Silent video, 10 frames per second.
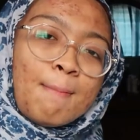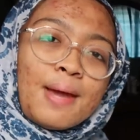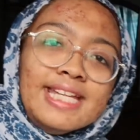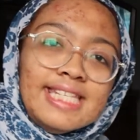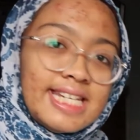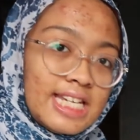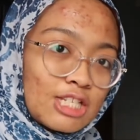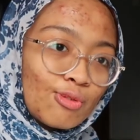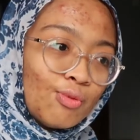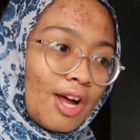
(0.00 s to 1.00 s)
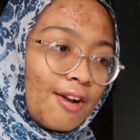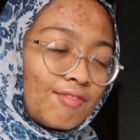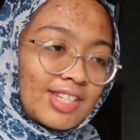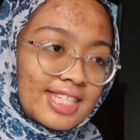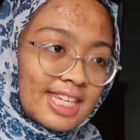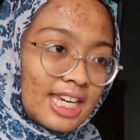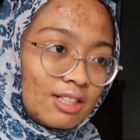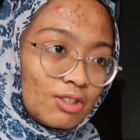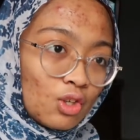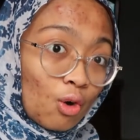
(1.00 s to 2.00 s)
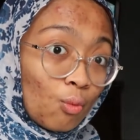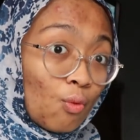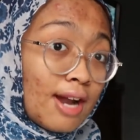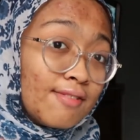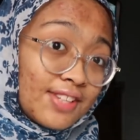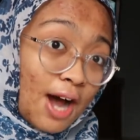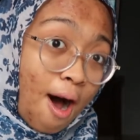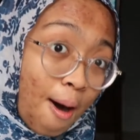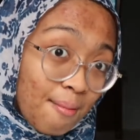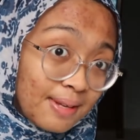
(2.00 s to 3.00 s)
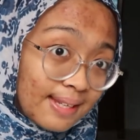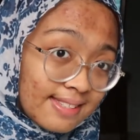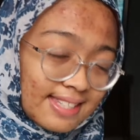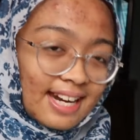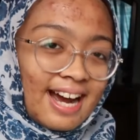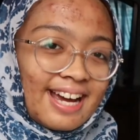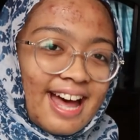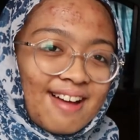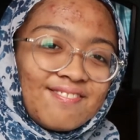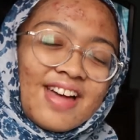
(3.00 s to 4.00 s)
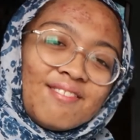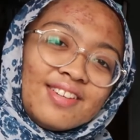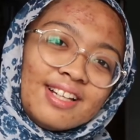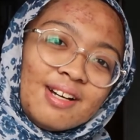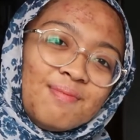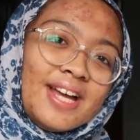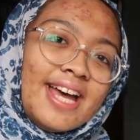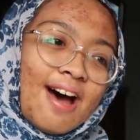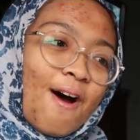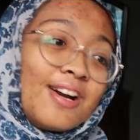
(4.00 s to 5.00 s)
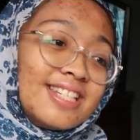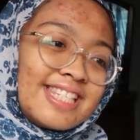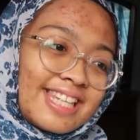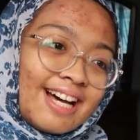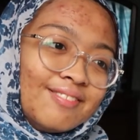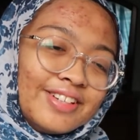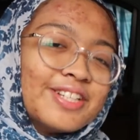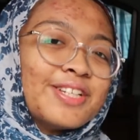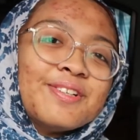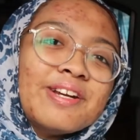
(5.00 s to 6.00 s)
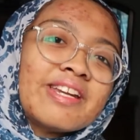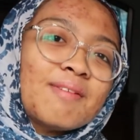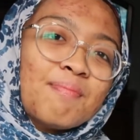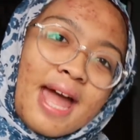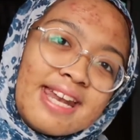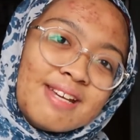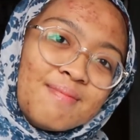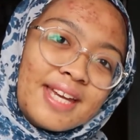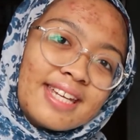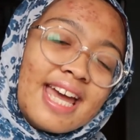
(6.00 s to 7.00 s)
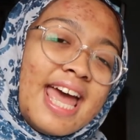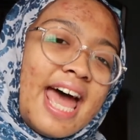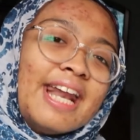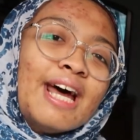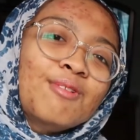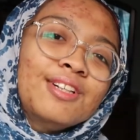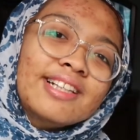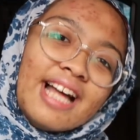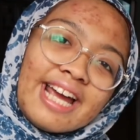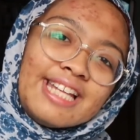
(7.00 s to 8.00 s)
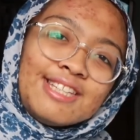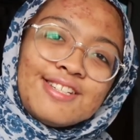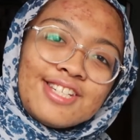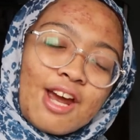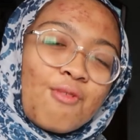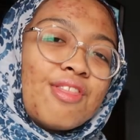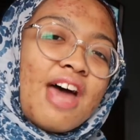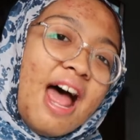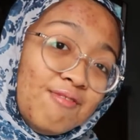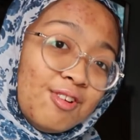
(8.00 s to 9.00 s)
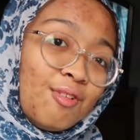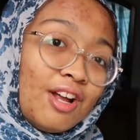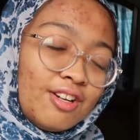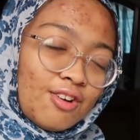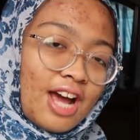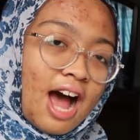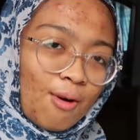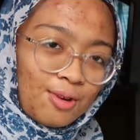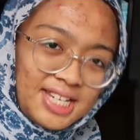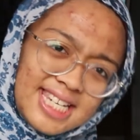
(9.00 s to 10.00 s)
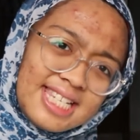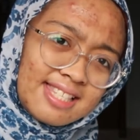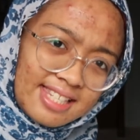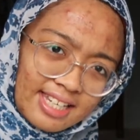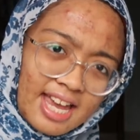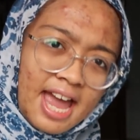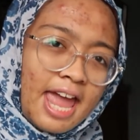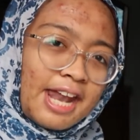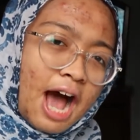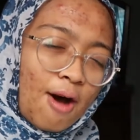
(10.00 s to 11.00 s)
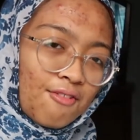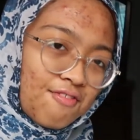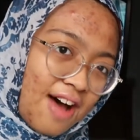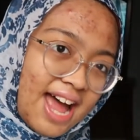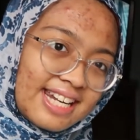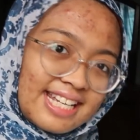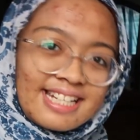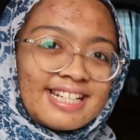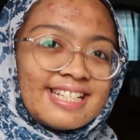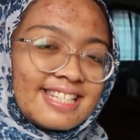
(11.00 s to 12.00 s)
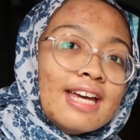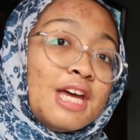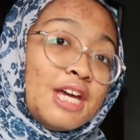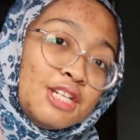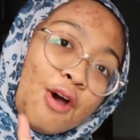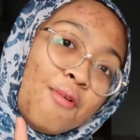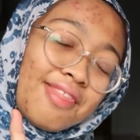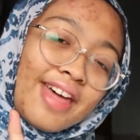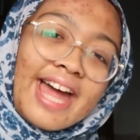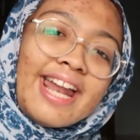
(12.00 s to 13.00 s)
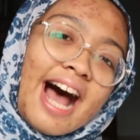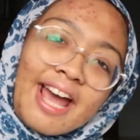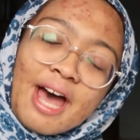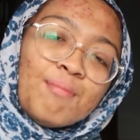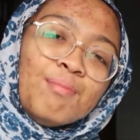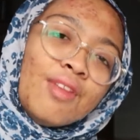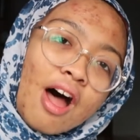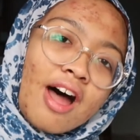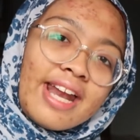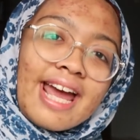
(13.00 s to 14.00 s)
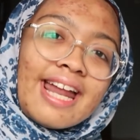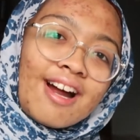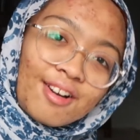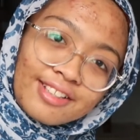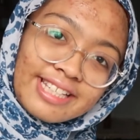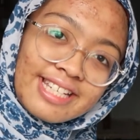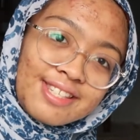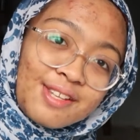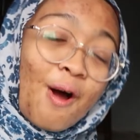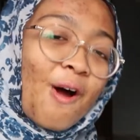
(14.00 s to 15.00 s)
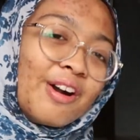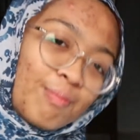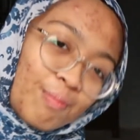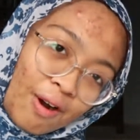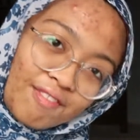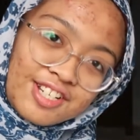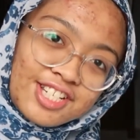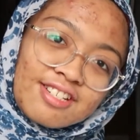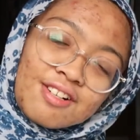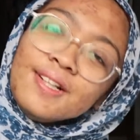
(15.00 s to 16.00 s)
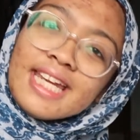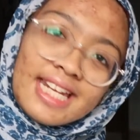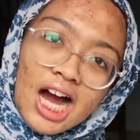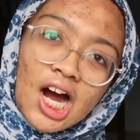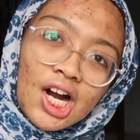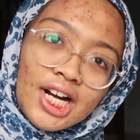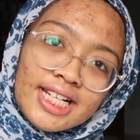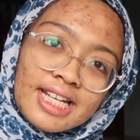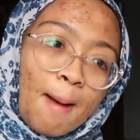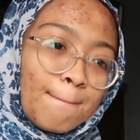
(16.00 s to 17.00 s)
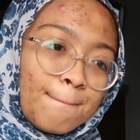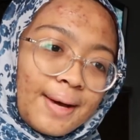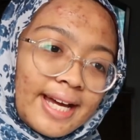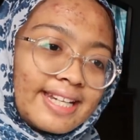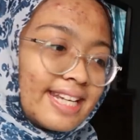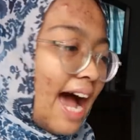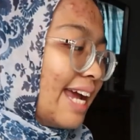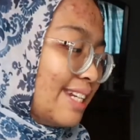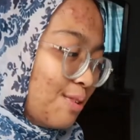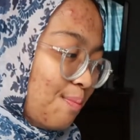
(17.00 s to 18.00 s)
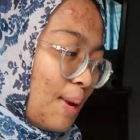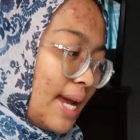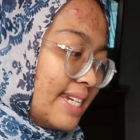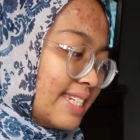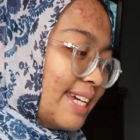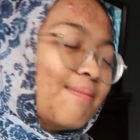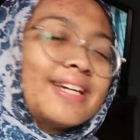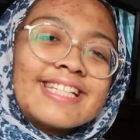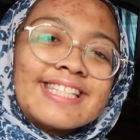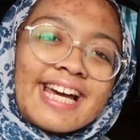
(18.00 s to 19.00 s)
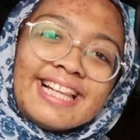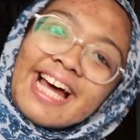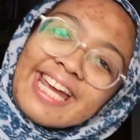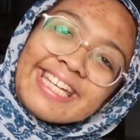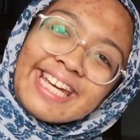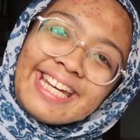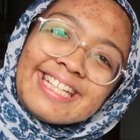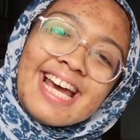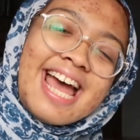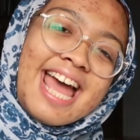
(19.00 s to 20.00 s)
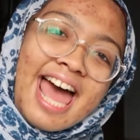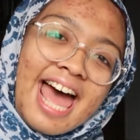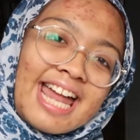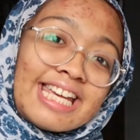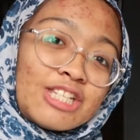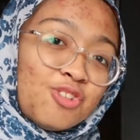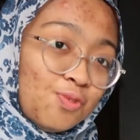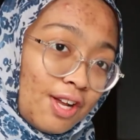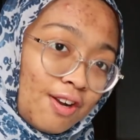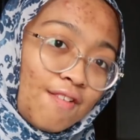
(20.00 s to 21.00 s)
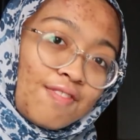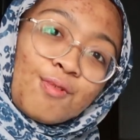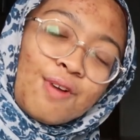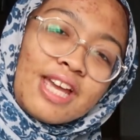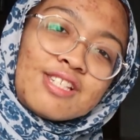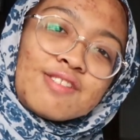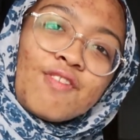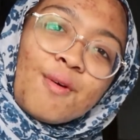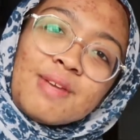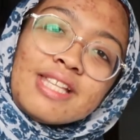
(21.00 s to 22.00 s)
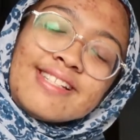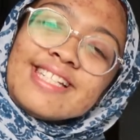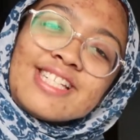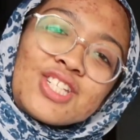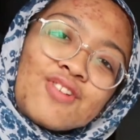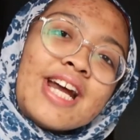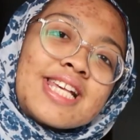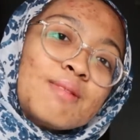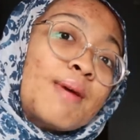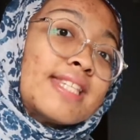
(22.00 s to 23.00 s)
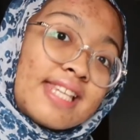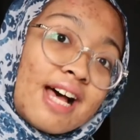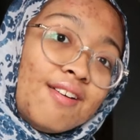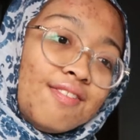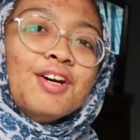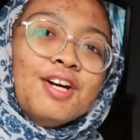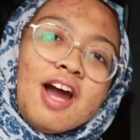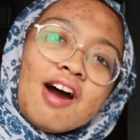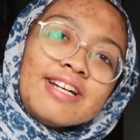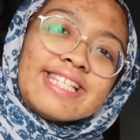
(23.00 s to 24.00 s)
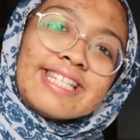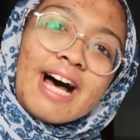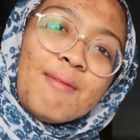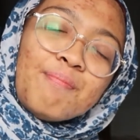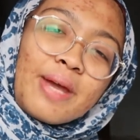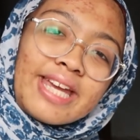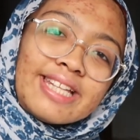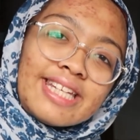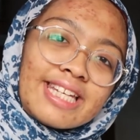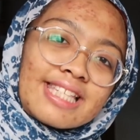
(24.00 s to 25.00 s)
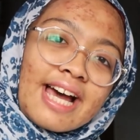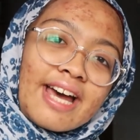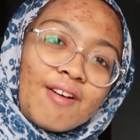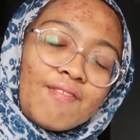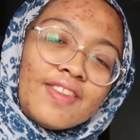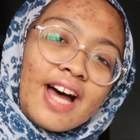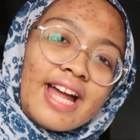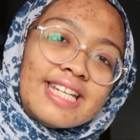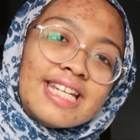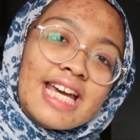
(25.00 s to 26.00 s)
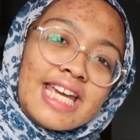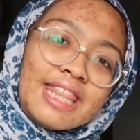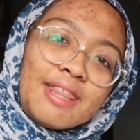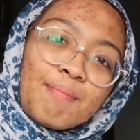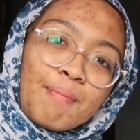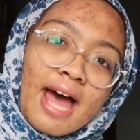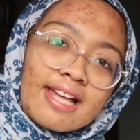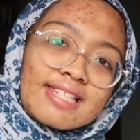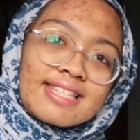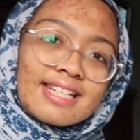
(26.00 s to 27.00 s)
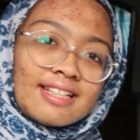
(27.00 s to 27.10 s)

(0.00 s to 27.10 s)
Painting is one of the skills or one of the hobbies that I have developed or discovered during the pandemic, and I would like to share with everyone on how easy and how fun it is. Note that I am not an artist or a professional in art, but I do painting because I like it, and it's one of the ways for me to distress myself. Here are some paintings I have done in the past.